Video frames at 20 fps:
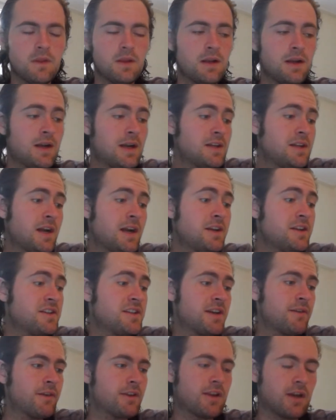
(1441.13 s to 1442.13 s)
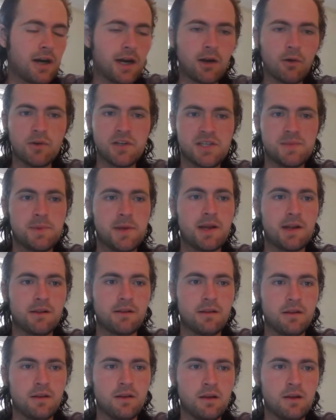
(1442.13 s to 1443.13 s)
I just have a ton of
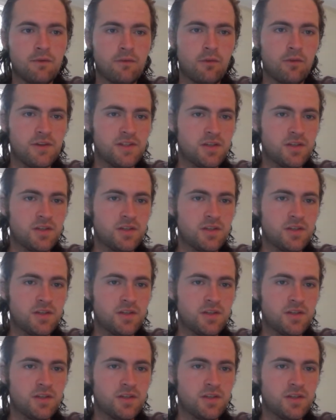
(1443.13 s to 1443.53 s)
respect for his